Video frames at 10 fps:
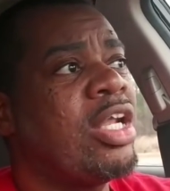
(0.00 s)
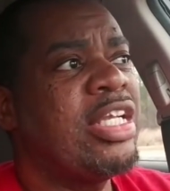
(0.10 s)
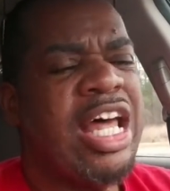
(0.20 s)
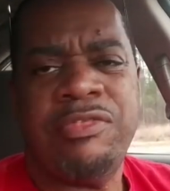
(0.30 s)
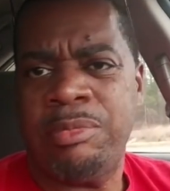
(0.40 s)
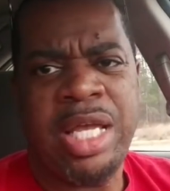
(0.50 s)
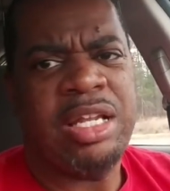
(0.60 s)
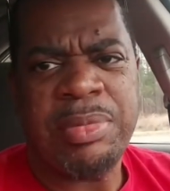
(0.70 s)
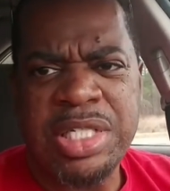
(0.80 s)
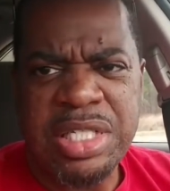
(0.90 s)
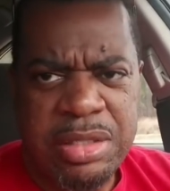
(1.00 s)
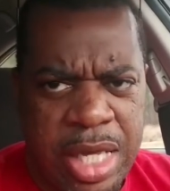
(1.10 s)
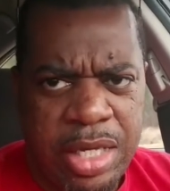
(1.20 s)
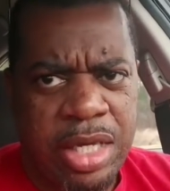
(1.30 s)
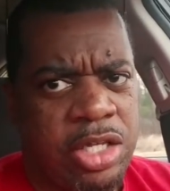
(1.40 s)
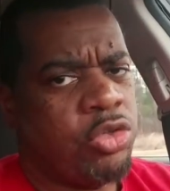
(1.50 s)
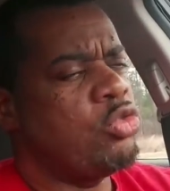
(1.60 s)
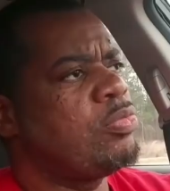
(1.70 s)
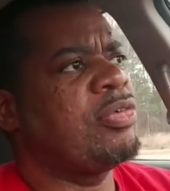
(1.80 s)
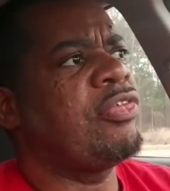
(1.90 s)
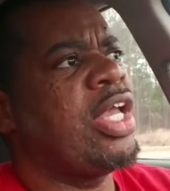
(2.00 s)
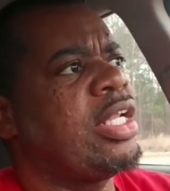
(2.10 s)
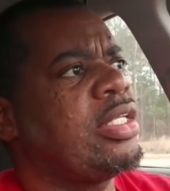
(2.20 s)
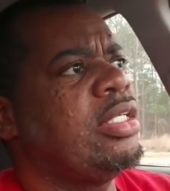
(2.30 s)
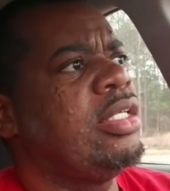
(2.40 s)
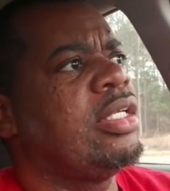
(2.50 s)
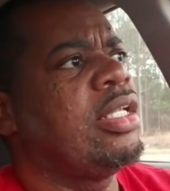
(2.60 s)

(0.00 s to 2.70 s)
I never made a mistake and used profanity.